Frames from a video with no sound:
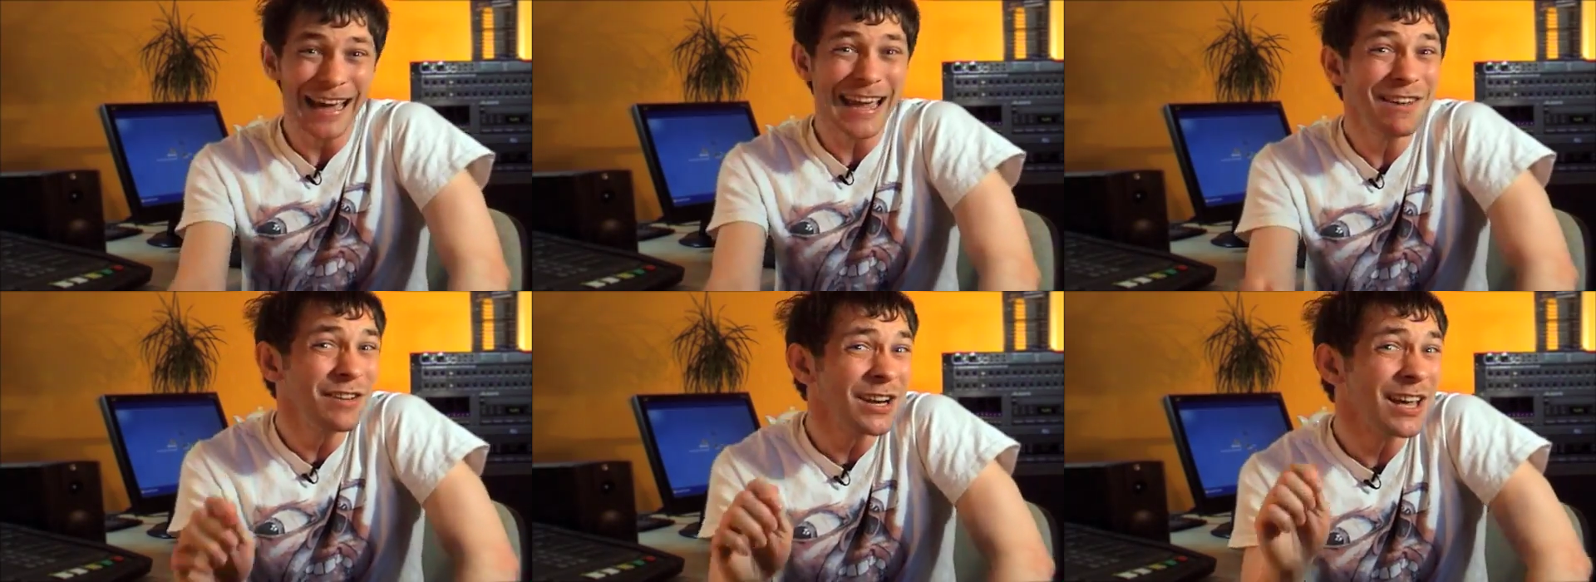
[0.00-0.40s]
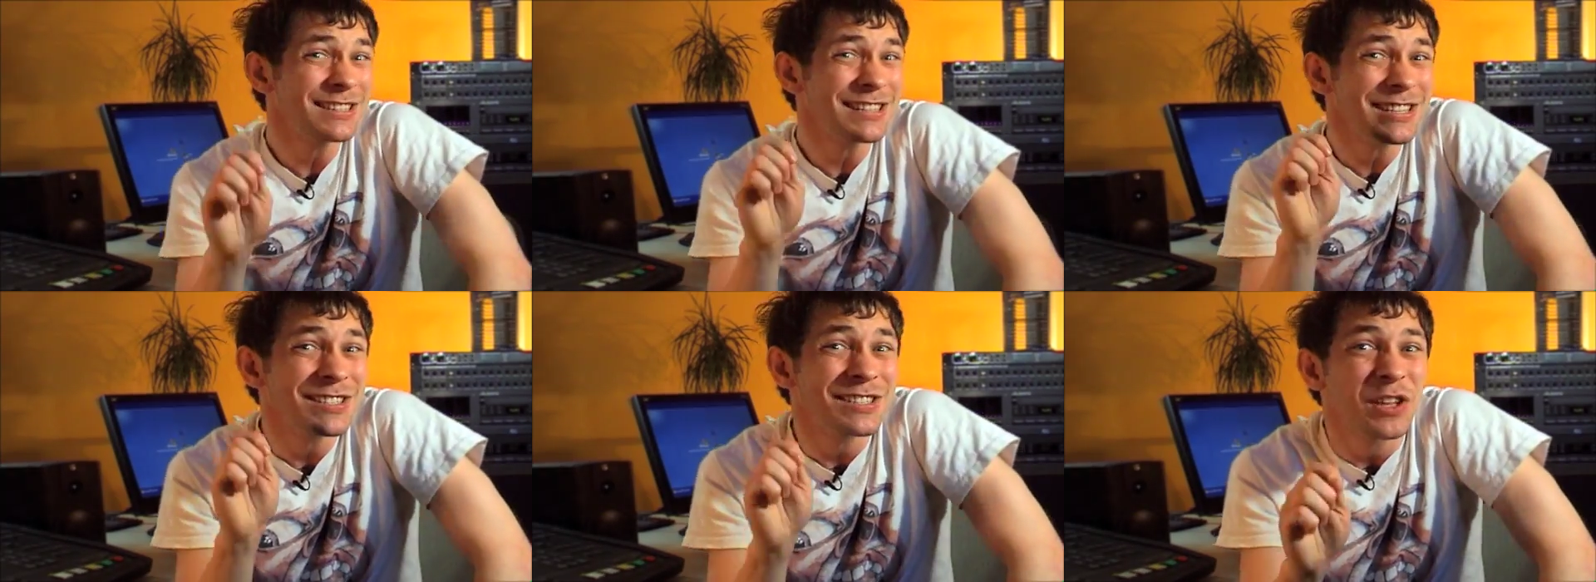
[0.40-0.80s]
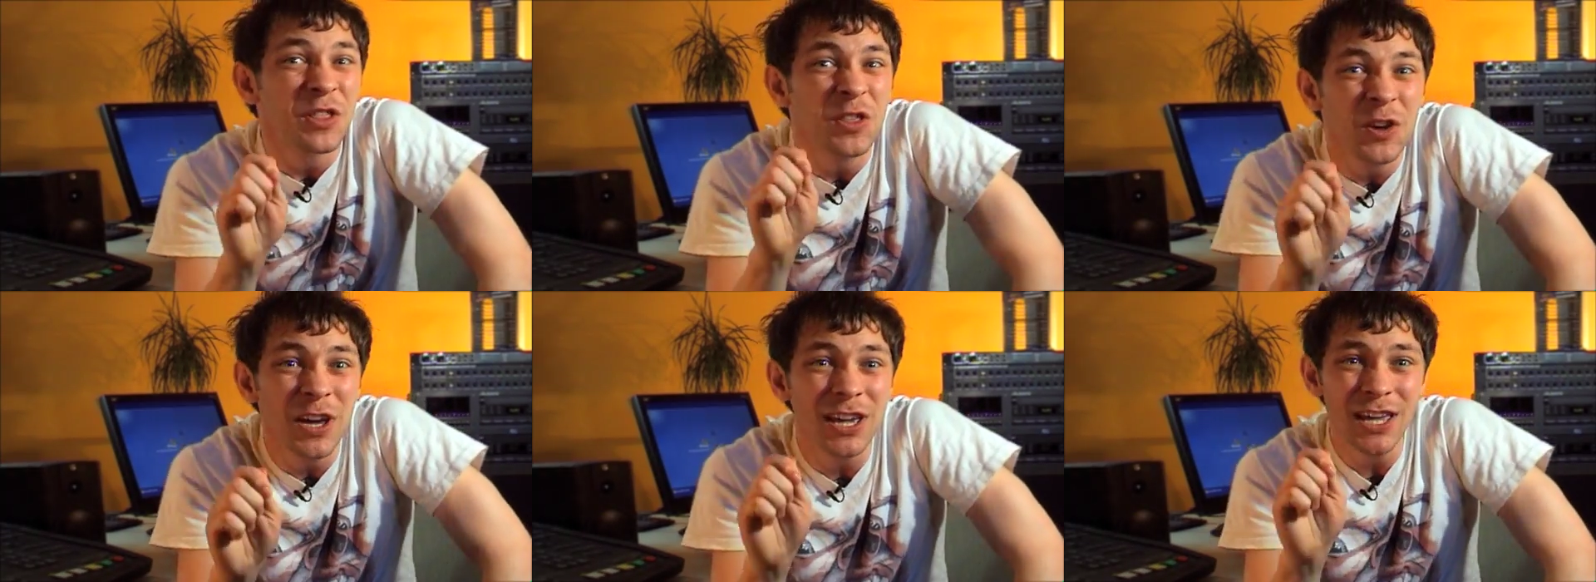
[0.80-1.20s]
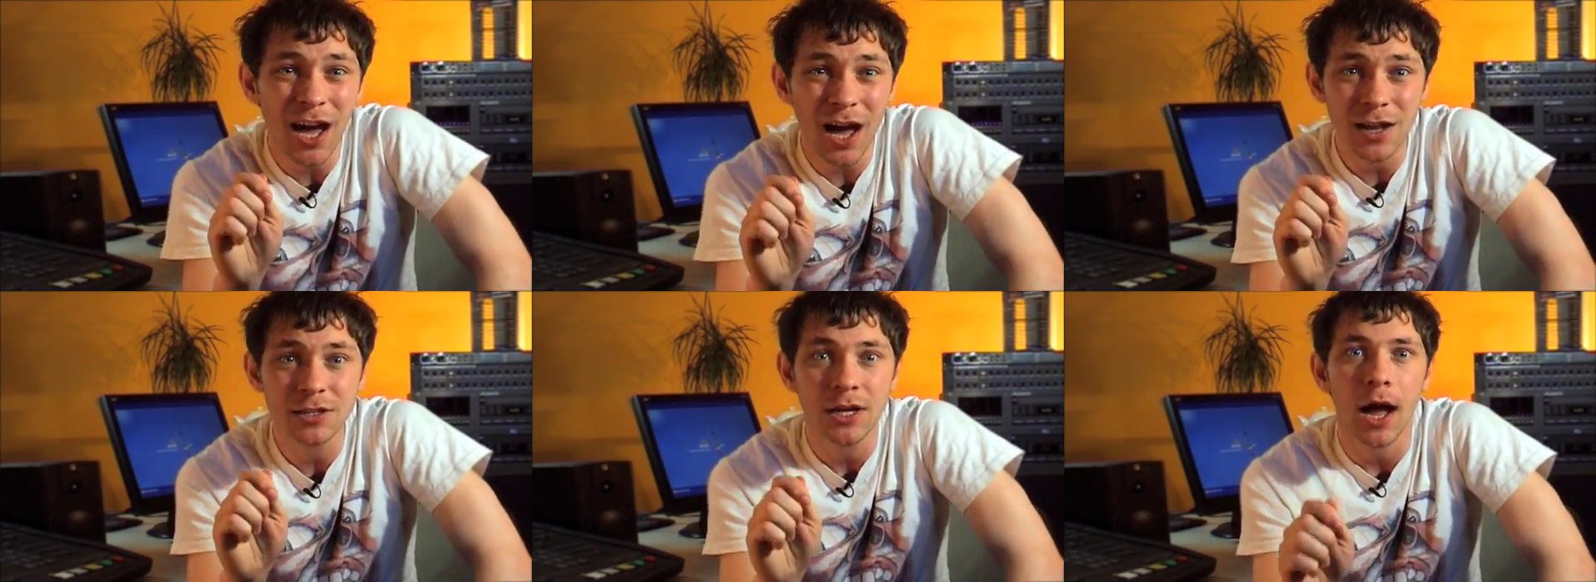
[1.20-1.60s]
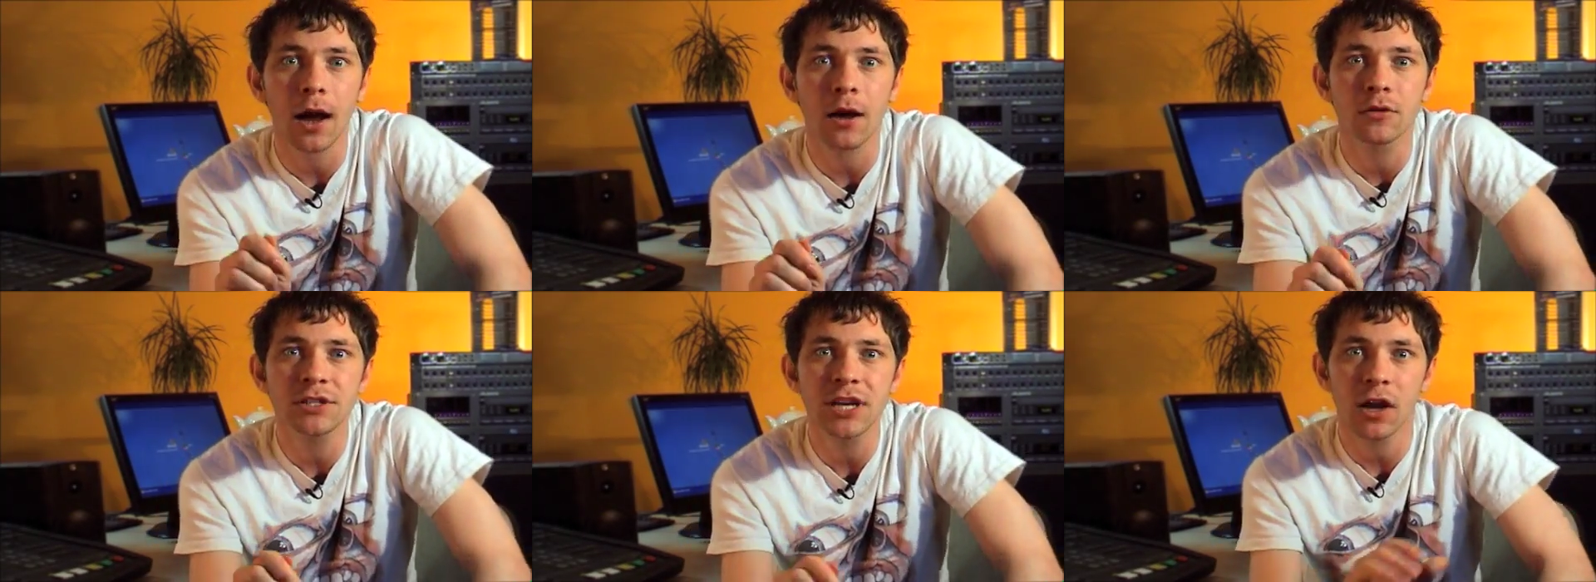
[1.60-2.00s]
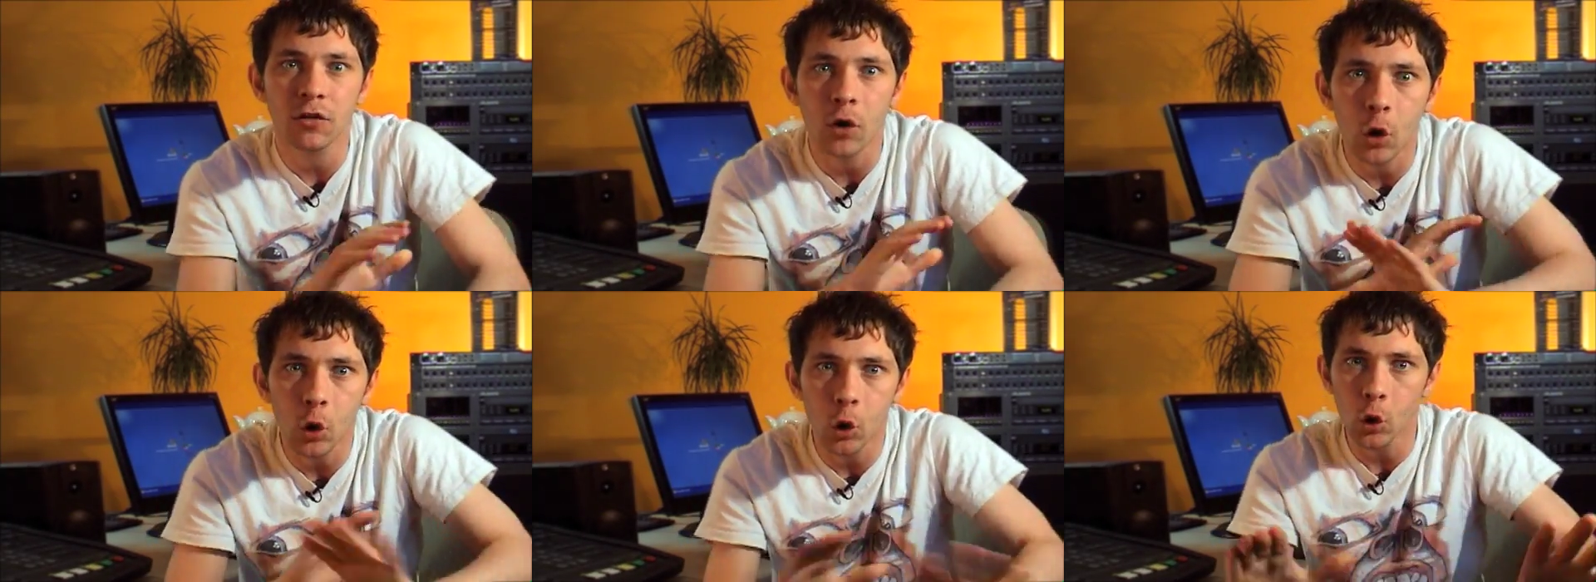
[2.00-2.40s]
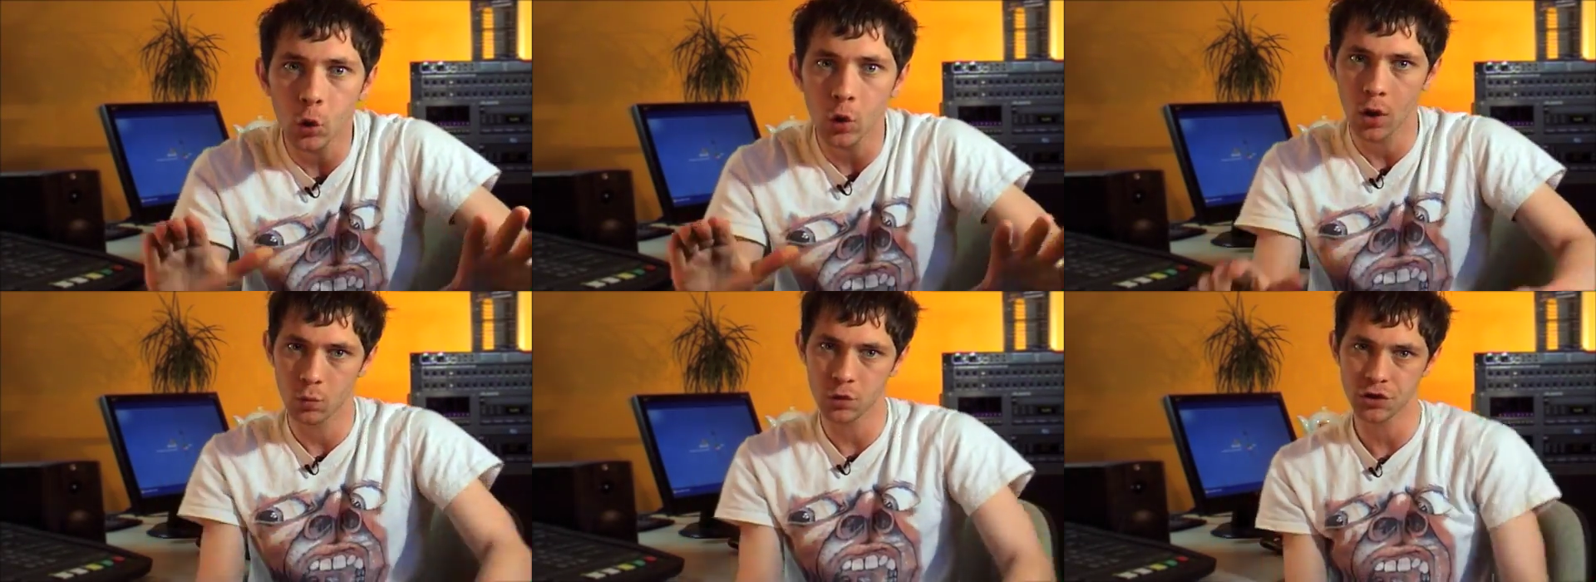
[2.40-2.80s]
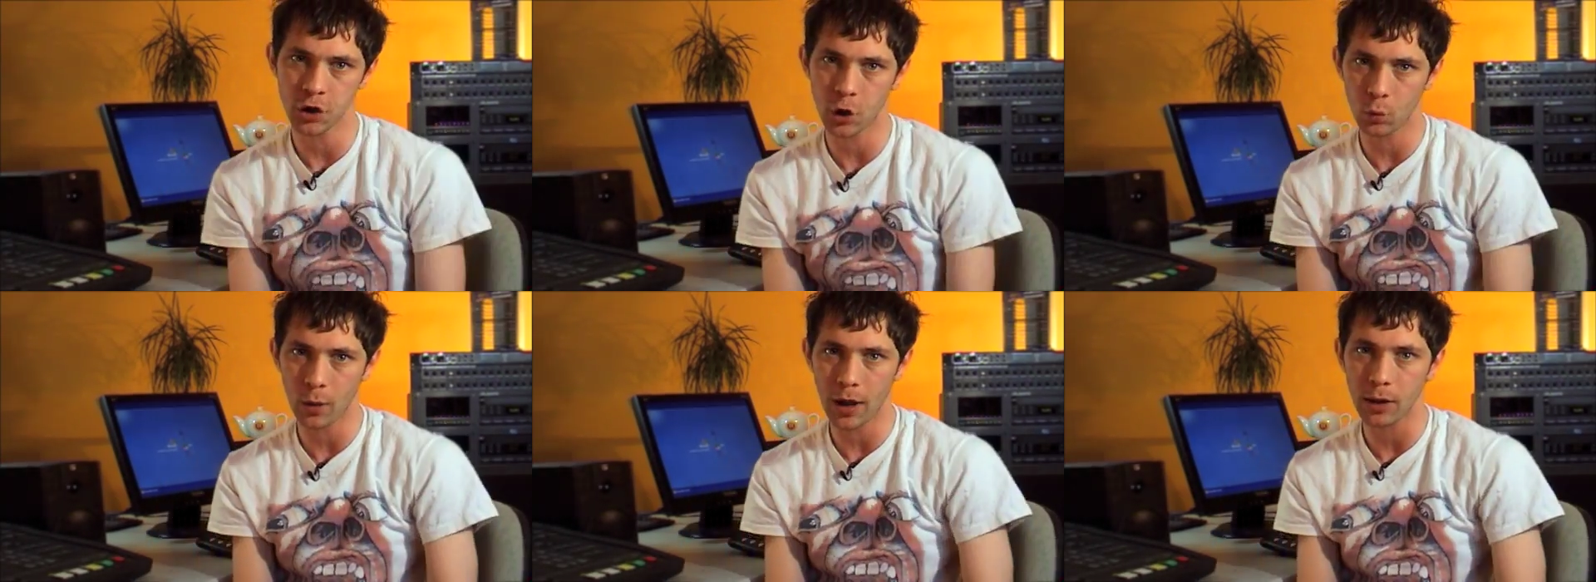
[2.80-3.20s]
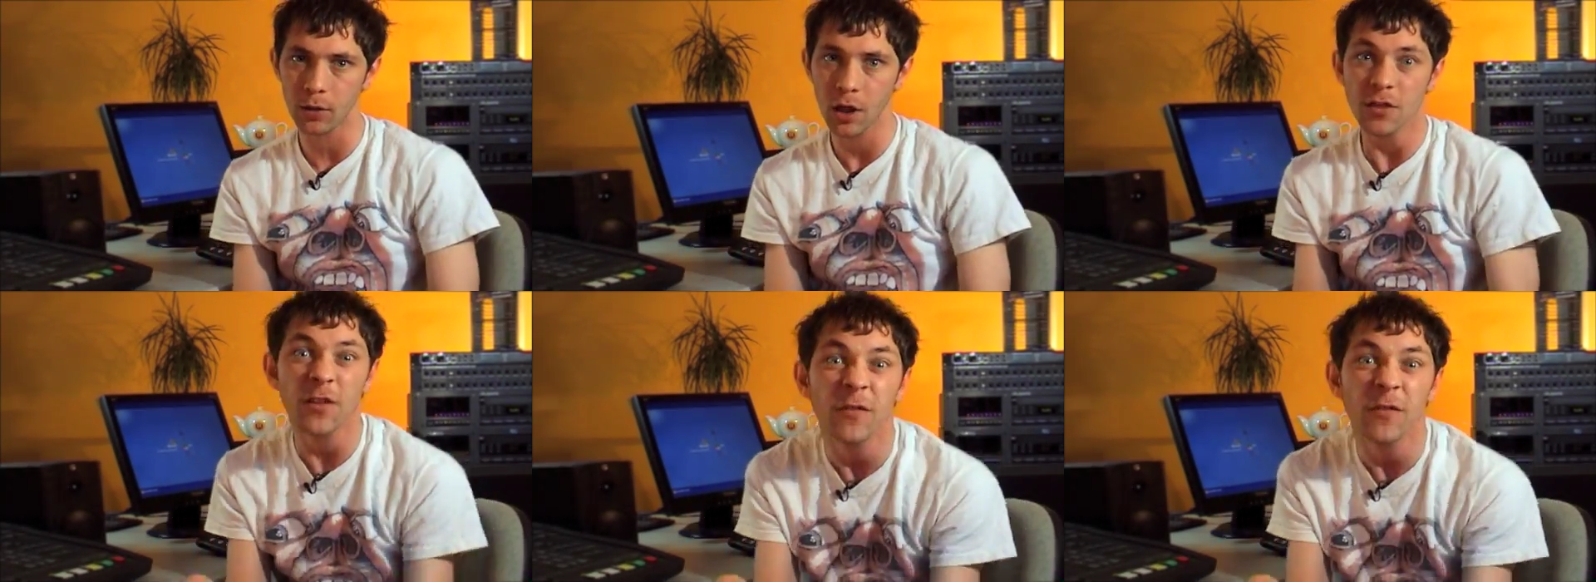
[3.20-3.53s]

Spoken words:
Even at a distance of 30 yards, I could tell that all was not well.